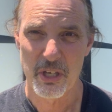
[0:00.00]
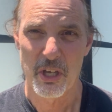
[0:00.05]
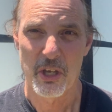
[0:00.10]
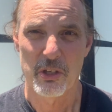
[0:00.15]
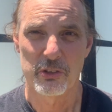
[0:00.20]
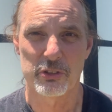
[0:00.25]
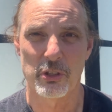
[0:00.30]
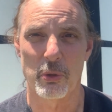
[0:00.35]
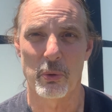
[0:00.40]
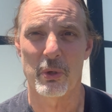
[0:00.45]

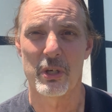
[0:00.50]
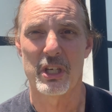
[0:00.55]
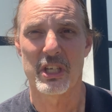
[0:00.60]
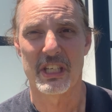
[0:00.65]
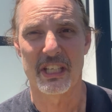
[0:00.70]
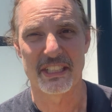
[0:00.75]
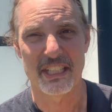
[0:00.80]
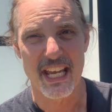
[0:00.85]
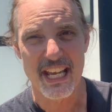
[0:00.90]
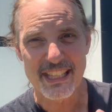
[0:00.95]
So you
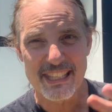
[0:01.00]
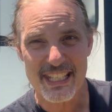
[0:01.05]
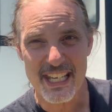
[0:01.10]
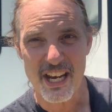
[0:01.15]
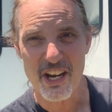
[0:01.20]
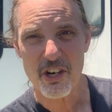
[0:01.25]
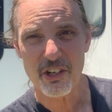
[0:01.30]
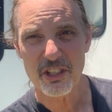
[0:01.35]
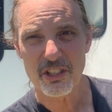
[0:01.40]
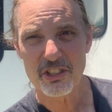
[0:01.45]
take the
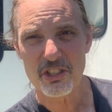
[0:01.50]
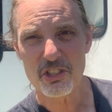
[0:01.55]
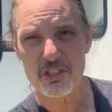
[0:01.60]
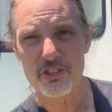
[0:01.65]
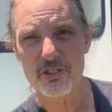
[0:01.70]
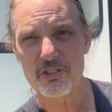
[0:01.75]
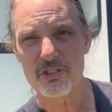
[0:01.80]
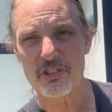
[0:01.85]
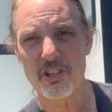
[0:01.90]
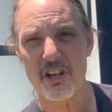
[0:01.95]
air
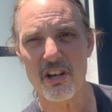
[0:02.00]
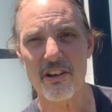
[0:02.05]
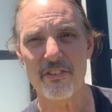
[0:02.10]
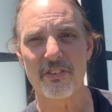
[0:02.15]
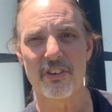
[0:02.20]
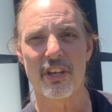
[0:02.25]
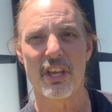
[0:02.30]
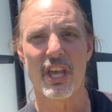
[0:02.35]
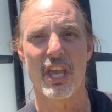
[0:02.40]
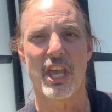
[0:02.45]
conditioners off,
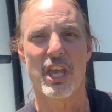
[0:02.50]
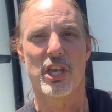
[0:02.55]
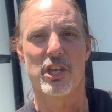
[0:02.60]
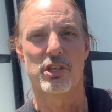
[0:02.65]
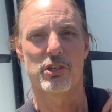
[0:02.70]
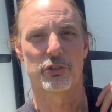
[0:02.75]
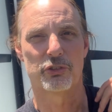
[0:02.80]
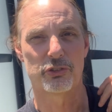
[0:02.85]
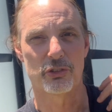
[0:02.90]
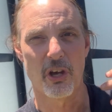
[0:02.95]

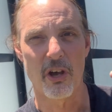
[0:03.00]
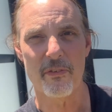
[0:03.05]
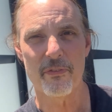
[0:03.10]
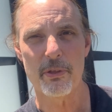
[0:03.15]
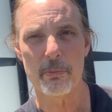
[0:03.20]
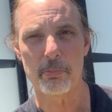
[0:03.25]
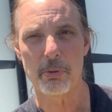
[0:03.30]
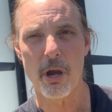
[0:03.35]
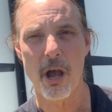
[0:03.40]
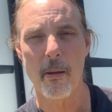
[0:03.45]
you solve the
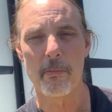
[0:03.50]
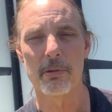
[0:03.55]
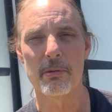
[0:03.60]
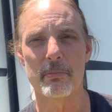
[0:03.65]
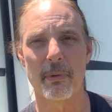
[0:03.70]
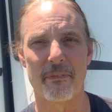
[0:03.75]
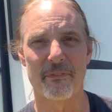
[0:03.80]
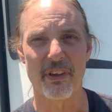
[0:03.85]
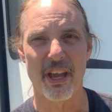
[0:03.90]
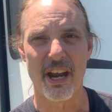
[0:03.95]
problem
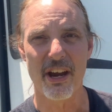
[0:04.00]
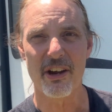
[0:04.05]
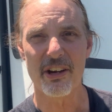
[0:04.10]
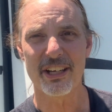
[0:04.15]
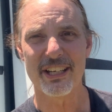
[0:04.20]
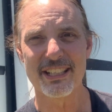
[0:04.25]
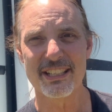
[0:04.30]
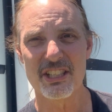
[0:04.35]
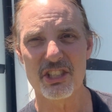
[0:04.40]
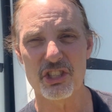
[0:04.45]
of air
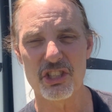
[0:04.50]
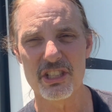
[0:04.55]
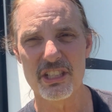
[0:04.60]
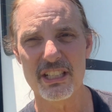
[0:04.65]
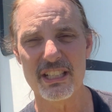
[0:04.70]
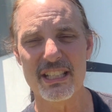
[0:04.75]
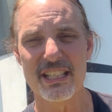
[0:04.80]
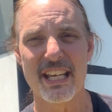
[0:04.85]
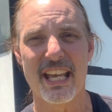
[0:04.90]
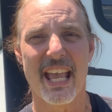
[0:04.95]

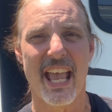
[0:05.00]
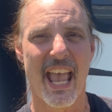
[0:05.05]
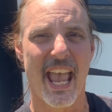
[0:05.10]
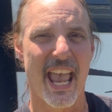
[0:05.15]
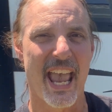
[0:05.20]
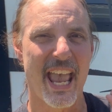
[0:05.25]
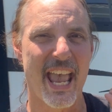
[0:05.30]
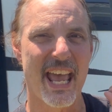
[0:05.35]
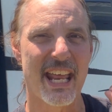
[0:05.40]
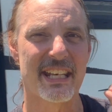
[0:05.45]
conditioning,
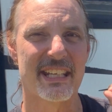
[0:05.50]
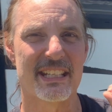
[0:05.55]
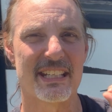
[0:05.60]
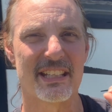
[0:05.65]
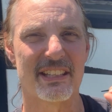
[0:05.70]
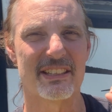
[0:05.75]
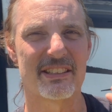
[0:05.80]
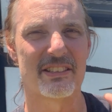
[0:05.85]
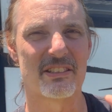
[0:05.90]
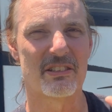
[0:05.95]
and it,
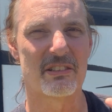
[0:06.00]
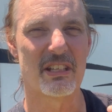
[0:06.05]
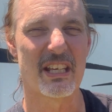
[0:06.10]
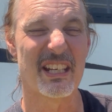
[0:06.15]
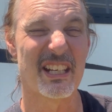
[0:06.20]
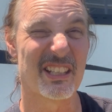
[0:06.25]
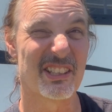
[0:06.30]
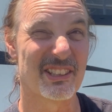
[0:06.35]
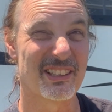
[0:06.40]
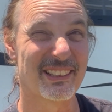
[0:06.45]
it
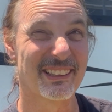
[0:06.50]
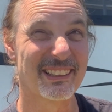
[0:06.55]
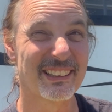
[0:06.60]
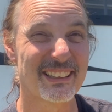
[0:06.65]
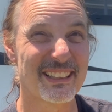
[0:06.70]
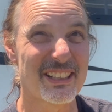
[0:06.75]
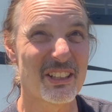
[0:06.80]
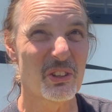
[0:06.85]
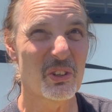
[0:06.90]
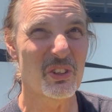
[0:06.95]
is
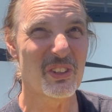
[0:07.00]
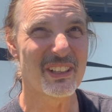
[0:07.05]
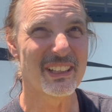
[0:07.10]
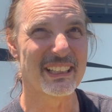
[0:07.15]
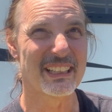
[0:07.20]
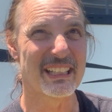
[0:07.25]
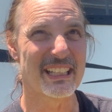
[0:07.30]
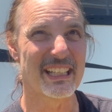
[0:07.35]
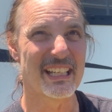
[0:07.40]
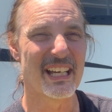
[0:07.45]

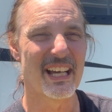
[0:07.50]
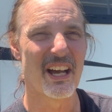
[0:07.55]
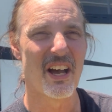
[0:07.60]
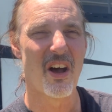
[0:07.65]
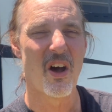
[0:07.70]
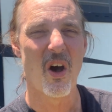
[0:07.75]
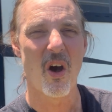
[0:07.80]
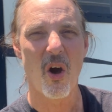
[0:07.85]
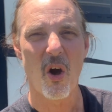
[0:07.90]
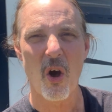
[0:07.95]
literally
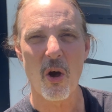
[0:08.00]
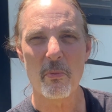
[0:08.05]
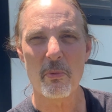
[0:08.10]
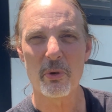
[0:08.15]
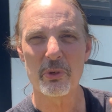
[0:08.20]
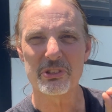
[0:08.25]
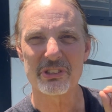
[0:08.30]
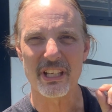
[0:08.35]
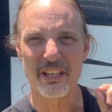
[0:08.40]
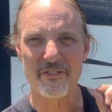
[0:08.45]

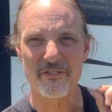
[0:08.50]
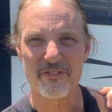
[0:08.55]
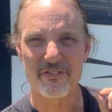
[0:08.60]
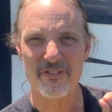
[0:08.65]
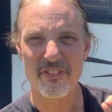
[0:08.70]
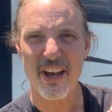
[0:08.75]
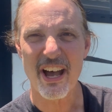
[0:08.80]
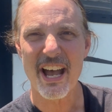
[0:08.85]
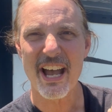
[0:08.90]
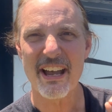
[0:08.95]
almost a
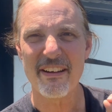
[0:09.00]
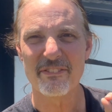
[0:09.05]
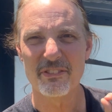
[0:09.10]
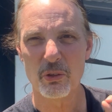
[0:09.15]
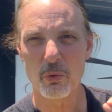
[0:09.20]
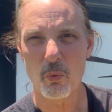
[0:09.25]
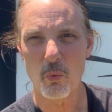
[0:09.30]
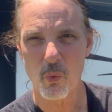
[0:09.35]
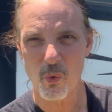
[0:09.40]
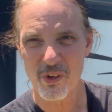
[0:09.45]
five to
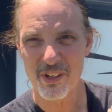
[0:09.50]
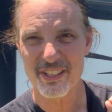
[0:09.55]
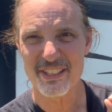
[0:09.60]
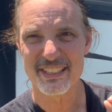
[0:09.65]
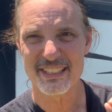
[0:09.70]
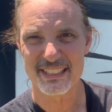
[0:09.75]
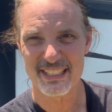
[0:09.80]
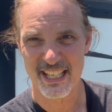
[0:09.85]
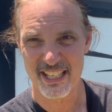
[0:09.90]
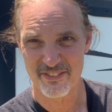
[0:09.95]
one
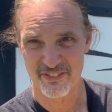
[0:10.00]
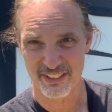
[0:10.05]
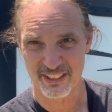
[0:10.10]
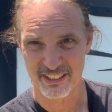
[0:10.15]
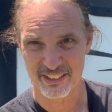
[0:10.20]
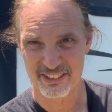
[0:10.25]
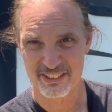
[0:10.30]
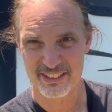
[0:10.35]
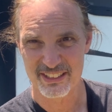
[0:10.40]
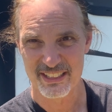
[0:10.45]

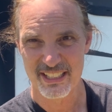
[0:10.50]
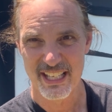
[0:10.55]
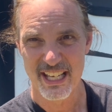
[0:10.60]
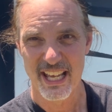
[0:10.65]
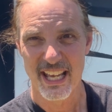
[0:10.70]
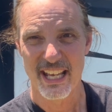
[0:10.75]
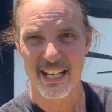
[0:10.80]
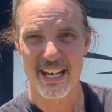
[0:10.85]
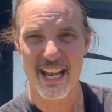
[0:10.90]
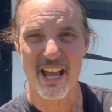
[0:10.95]
savings.
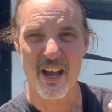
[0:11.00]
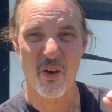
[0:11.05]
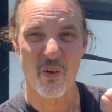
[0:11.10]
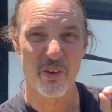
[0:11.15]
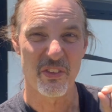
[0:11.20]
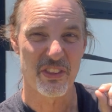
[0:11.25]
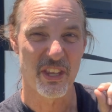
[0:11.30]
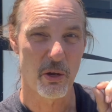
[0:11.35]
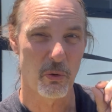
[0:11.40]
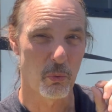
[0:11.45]
Now,
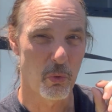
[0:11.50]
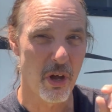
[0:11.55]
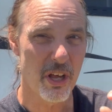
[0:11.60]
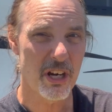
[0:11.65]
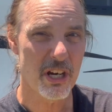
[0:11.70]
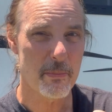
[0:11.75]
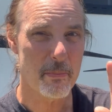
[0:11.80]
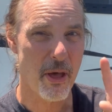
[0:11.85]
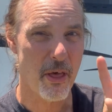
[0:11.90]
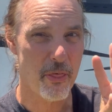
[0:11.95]
they run
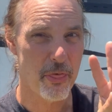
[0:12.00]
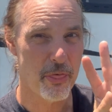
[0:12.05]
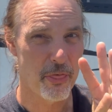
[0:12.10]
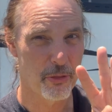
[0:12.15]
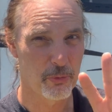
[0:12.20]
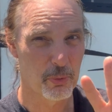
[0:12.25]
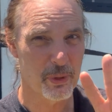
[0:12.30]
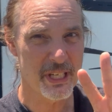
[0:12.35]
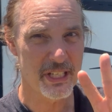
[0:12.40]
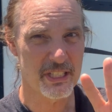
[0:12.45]
at about
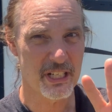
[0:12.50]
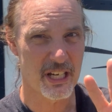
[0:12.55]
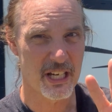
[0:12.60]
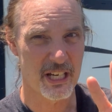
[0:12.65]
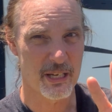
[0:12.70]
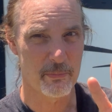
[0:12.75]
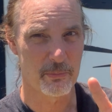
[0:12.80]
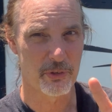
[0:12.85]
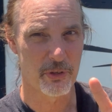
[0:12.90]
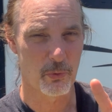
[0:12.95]
three
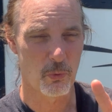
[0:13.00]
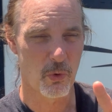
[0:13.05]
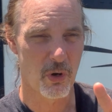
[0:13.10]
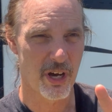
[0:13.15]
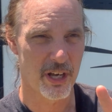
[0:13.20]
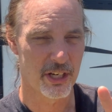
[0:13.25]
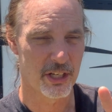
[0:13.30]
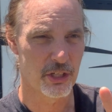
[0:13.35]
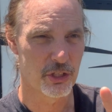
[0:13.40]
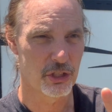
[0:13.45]
times the
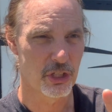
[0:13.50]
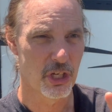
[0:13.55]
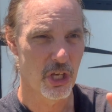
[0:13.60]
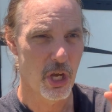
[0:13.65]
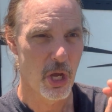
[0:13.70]
wattage,